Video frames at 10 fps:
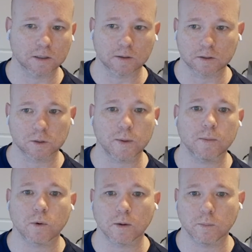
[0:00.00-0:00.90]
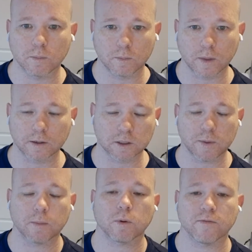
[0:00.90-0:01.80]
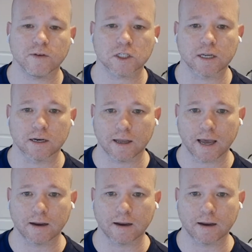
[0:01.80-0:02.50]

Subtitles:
or just being more like just being proficient